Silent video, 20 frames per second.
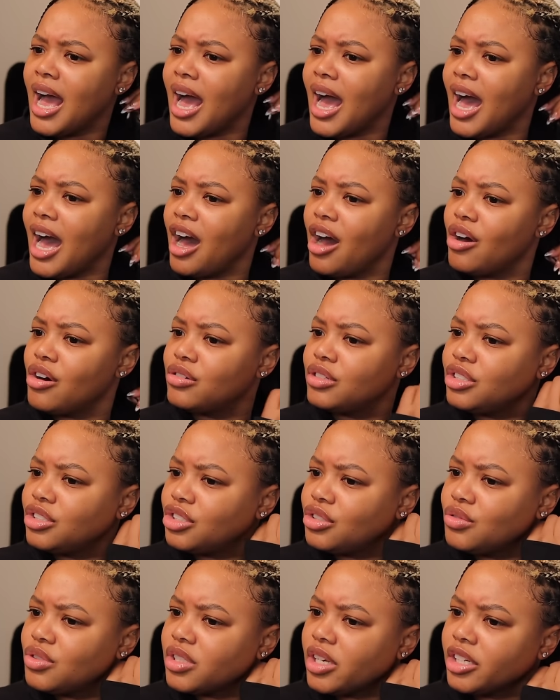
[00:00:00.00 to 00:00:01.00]
how
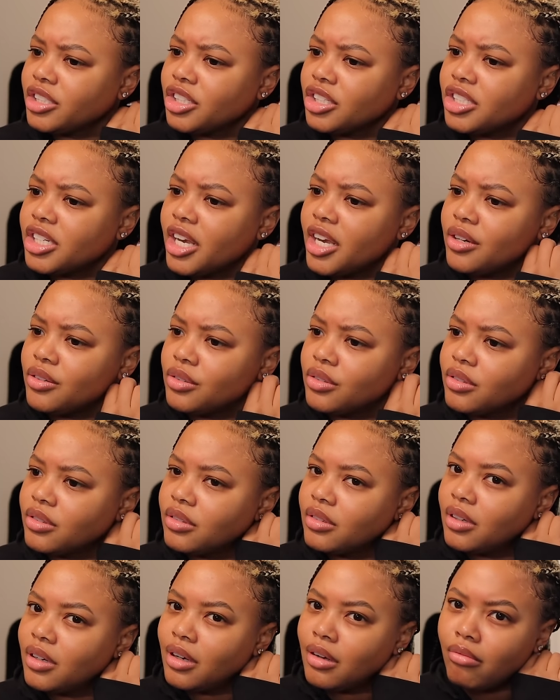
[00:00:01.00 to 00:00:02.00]
did you start your
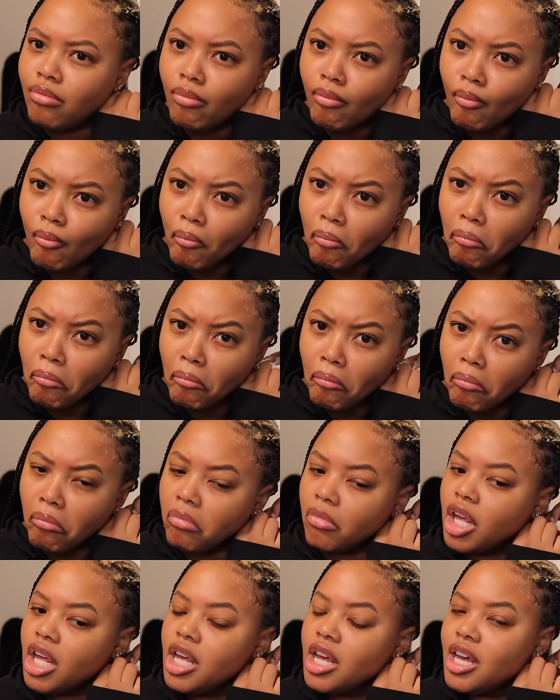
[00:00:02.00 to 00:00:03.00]
channel?
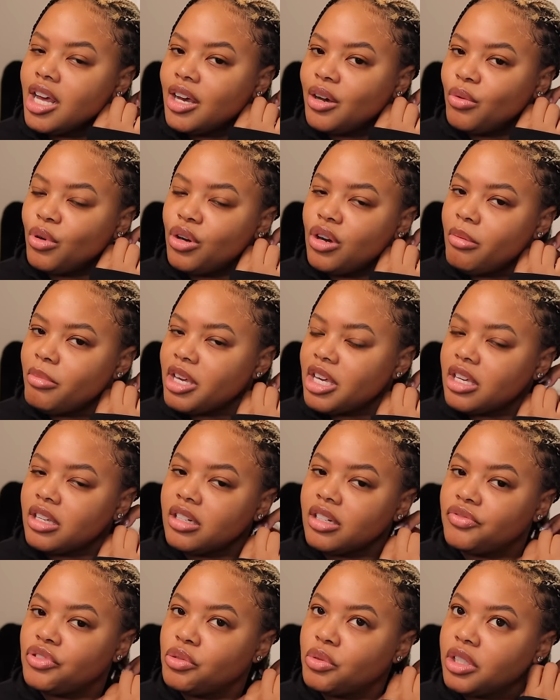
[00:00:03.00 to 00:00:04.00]
Well, I
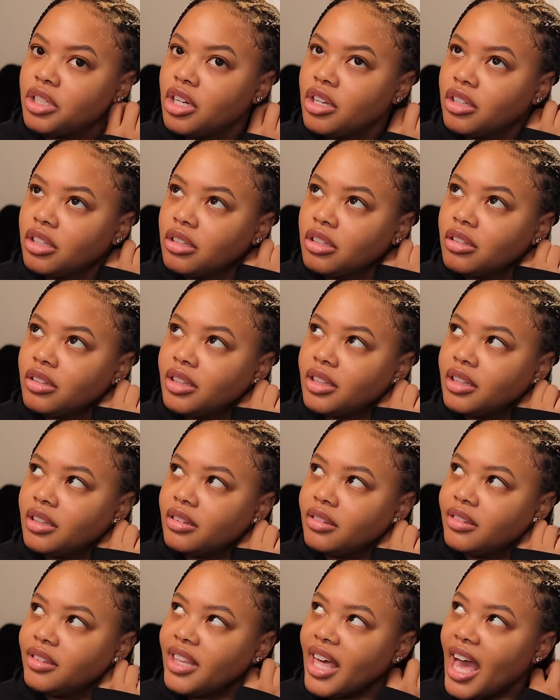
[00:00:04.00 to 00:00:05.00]
mean, if you want to know the
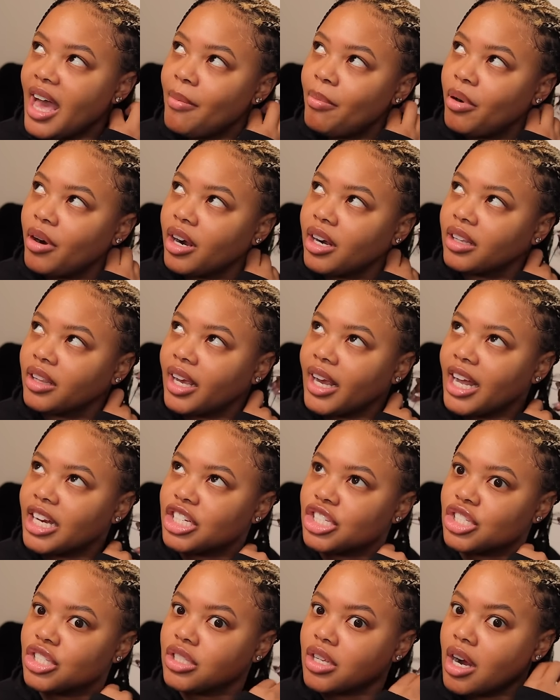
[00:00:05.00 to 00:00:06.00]
that part, like, I
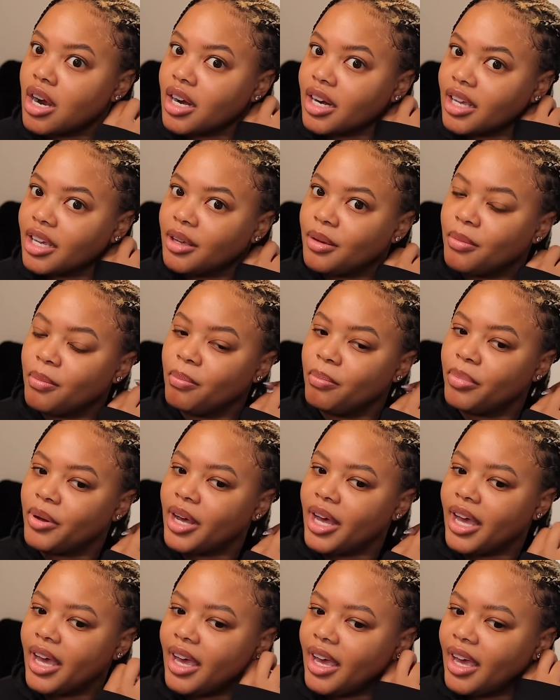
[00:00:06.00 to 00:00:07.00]
just started.
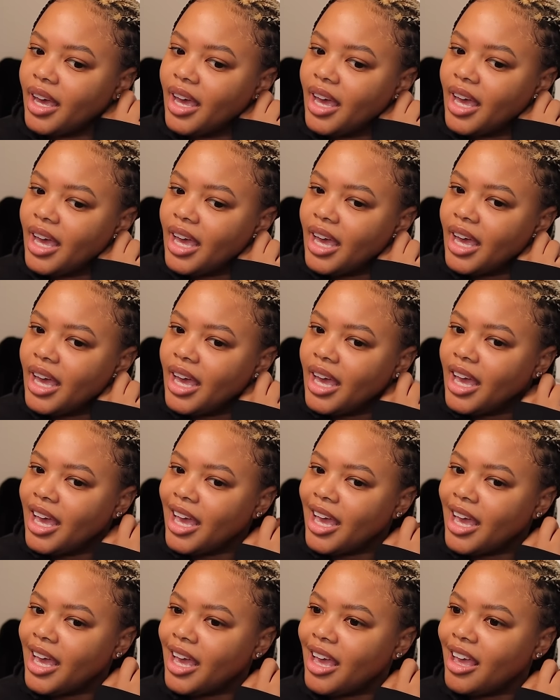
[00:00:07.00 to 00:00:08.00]
But
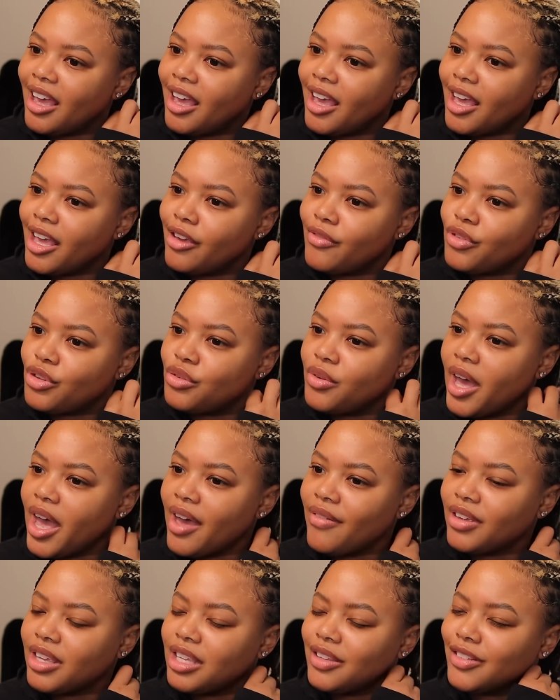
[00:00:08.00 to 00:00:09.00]
if you
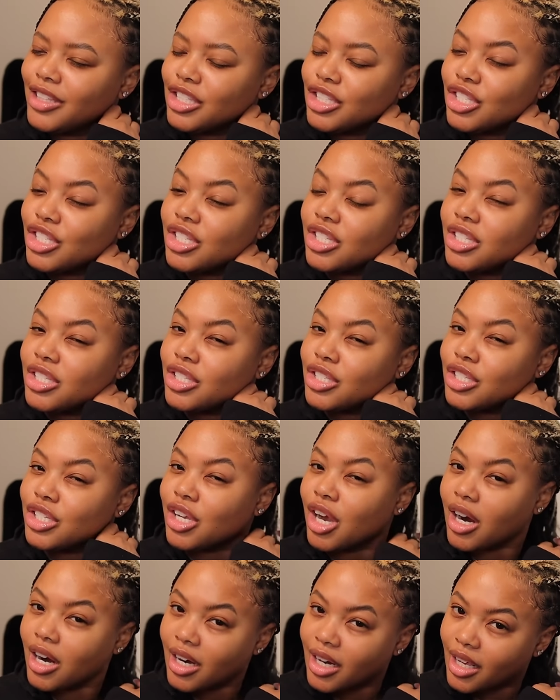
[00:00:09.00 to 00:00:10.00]
haven't even
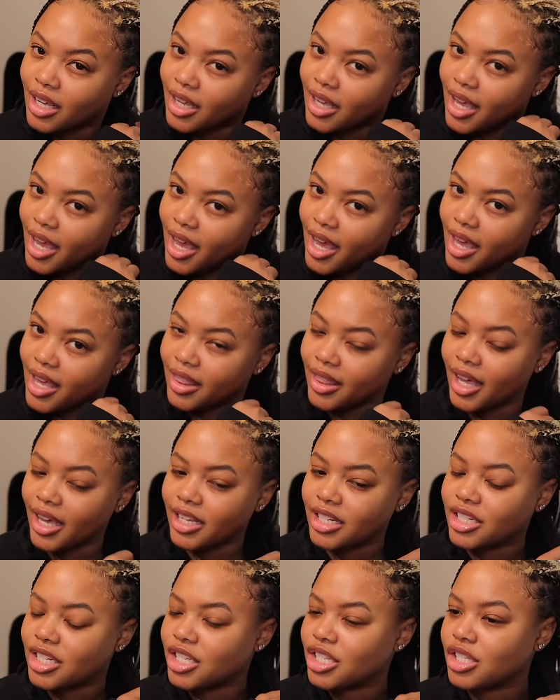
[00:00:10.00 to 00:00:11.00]
started yet,
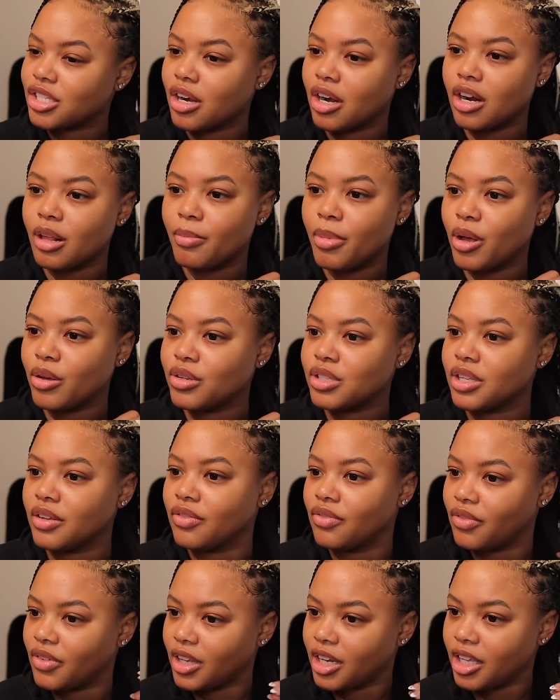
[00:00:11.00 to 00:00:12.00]
like, just started
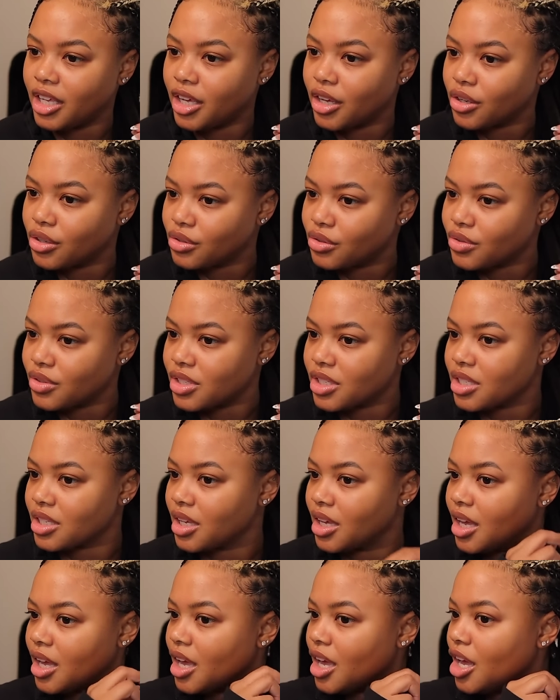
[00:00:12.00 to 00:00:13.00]
posting videos,
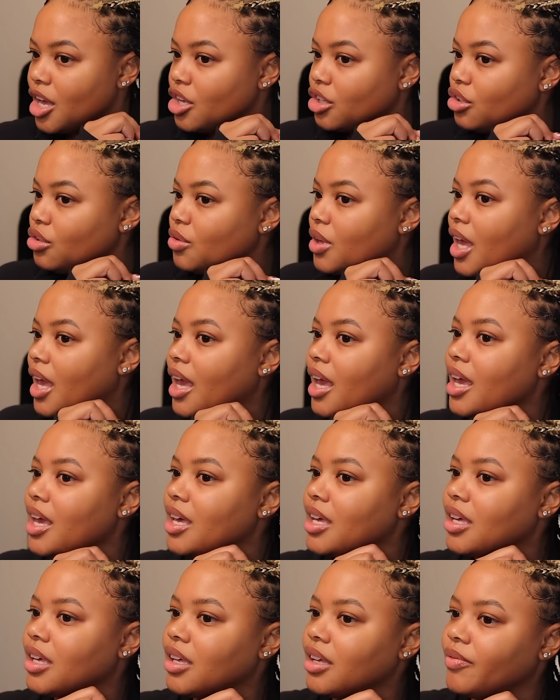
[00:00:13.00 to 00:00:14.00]
you
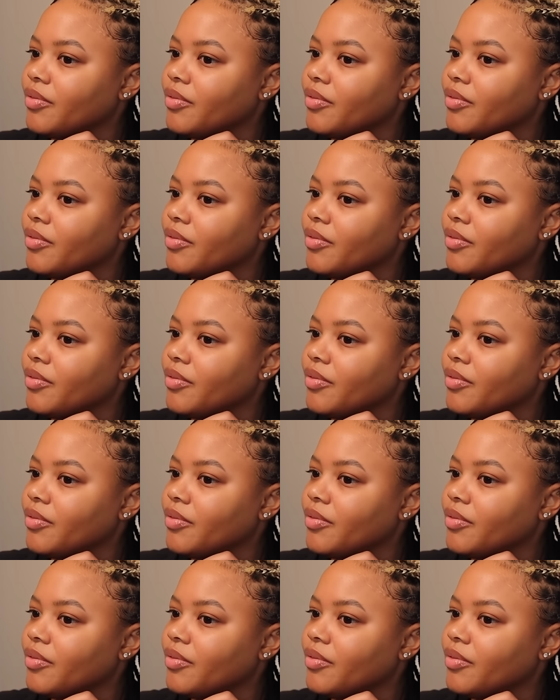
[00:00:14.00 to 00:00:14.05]
can't,